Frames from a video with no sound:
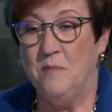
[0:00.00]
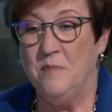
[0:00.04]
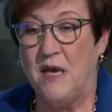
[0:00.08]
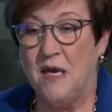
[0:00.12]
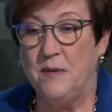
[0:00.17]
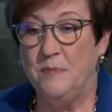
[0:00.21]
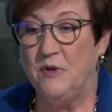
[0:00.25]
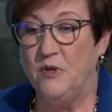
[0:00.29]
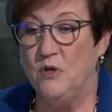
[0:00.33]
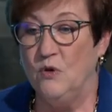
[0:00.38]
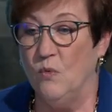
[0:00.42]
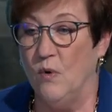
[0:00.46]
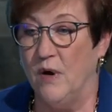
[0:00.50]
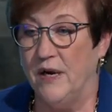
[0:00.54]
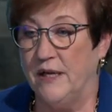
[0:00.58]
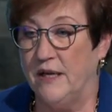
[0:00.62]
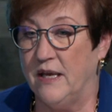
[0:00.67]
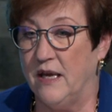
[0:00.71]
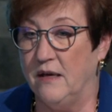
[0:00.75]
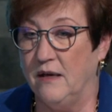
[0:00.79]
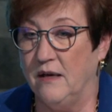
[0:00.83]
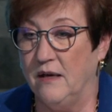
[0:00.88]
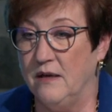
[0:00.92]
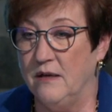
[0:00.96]
Maybe you want to
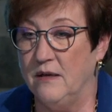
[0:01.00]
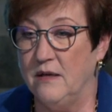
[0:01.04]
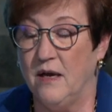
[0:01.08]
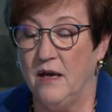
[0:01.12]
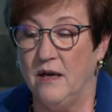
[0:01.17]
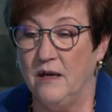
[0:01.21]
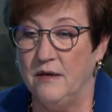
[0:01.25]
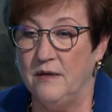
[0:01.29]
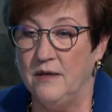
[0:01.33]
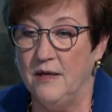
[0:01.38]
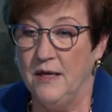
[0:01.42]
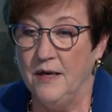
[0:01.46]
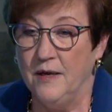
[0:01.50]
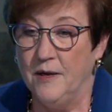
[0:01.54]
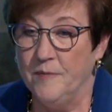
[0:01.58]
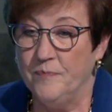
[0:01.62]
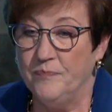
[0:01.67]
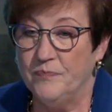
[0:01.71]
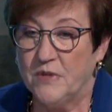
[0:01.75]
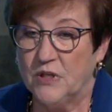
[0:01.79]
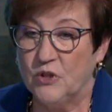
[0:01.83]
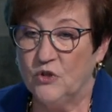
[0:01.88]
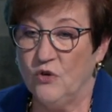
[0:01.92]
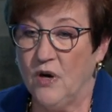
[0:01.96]
get a
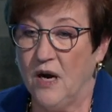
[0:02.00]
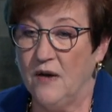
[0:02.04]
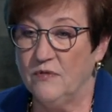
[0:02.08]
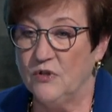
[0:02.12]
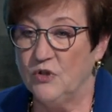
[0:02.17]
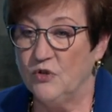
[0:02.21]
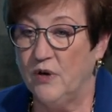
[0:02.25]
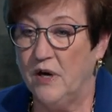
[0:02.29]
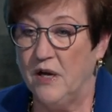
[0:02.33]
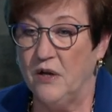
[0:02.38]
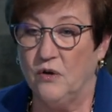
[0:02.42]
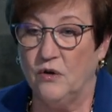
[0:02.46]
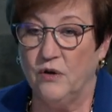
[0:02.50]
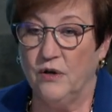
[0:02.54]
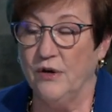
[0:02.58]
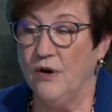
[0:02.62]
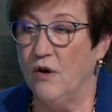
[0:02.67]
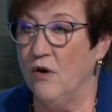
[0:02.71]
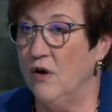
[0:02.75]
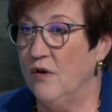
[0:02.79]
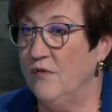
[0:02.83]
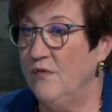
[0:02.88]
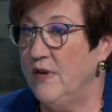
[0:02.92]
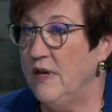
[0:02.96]
travel trailer, an
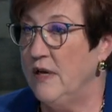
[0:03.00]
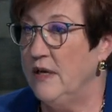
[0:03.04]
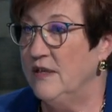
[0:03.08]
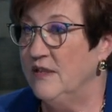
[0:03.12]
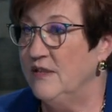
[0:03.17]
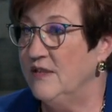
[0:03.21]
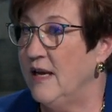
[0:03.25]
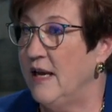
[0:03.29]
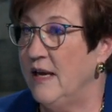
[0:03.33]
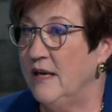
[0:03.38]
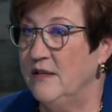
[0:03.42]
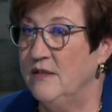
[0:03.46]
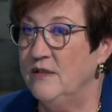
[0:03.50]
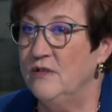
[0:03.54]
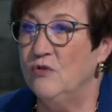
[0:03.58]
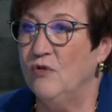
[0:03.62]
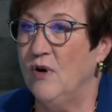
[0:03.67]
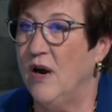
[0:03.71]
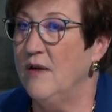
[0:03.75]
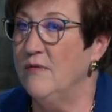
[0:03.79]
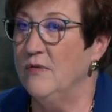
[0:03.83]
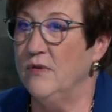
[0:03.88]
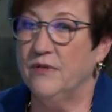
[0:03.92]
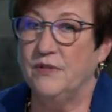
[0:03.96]
RV, and
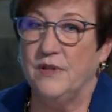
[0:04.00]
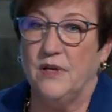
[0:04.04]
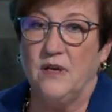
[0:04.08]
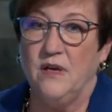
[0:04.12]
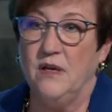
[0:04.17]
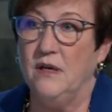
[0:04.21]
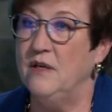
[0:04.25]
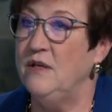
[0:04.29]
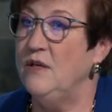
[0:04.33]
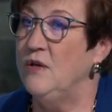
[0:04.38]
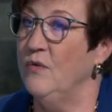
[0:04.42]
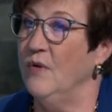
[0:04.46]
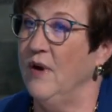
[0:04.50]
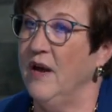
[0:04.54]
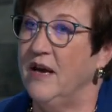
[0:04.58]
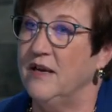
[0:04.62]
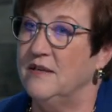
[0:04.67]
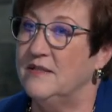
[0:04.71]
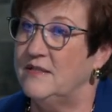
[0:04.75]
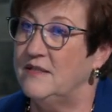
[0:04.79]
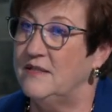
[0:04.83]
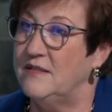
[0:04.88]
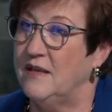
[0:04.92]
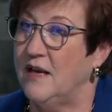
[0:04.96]
travel the
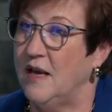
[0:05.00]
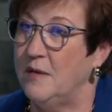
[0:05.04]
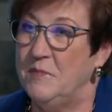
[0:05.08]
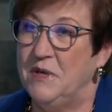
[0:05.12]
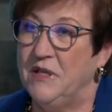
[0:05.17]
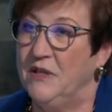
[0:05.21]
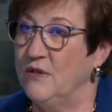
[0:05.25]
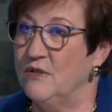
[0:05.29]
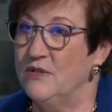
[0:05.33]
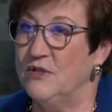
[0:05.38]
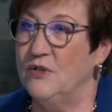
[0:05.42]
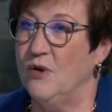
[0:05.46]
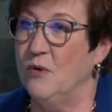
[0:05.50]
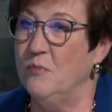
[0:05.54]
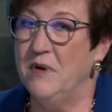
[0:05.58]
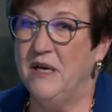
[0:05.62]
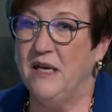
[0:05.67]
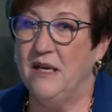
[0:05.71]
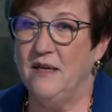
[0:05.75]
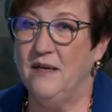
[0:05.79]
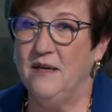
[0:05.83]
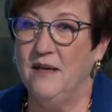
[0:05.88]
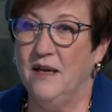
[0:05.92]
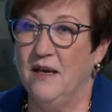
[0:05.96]
U.S. I mean, there's so
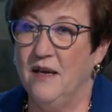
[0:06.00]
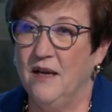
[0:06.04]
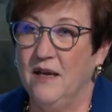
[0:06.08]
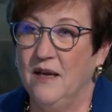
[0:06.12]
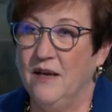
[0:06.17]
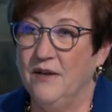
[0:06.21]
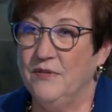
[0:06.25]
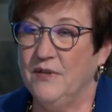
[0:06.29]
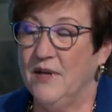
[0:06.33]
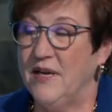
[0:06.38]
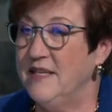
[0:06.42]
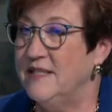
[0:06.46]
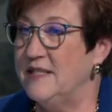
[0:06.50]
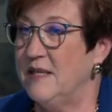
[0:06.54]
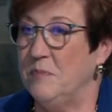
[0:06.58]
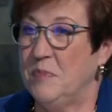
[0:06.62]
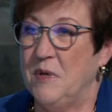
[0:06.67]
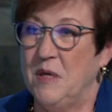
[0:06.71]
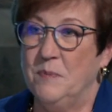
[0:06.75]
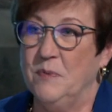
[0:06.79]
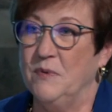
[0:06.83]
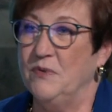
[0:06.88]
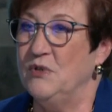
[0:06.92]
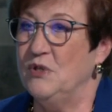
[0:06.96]
many things that
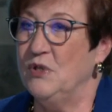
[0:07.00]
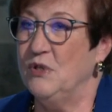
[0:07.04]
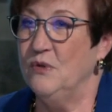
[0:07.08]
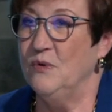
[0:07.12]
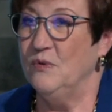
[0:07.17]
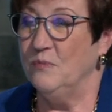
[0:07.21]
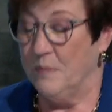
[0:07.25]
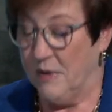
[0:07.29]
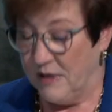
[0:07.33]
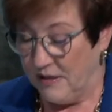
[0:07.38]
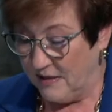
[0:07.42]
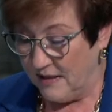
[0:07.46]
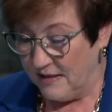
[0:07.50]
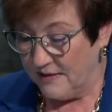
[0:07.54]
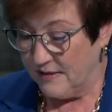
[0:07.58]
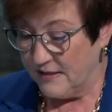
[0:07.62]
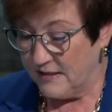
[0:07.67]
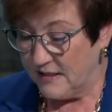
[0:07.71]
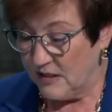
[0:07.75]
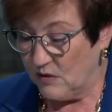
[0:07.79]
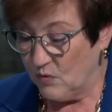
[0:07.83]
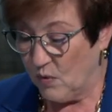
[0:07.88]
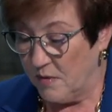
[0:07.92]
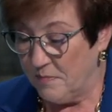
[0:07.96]
people do, but
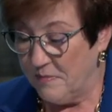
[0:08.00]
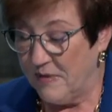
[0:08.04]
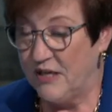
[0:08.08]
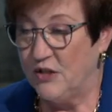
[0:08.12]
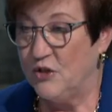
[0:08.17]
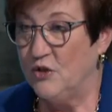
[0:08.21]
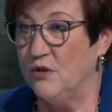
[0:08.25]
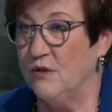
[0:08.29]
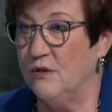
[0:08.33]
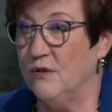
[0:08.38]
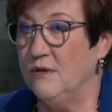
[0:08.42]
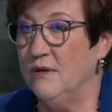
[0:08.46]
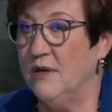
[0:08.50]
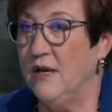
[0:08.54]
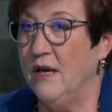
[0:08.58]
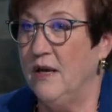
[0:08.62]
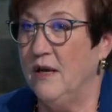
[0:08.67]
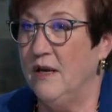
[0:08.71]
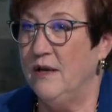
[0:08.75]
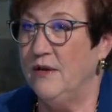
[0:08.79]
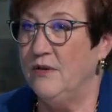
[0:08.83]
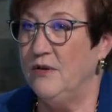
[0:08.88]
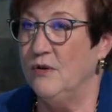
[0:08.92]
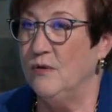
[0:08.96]
this is what makes your
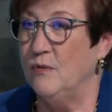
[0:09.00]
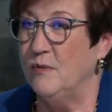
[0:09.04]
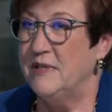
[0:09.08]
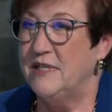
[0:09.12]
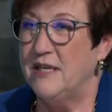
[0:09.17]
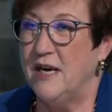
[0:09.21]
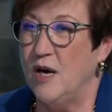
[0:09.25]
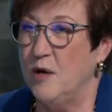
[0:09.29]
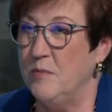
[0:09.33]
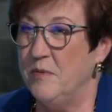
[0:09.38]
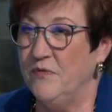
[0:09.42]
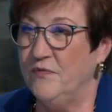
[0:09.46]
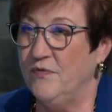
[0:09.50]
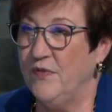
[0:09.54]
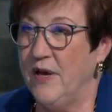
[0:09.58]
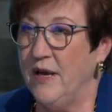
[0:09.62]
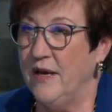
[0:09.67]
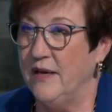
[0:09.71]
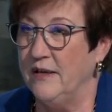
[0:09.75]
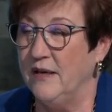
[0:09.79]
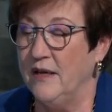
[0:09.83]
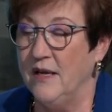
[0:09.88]
retirement fun.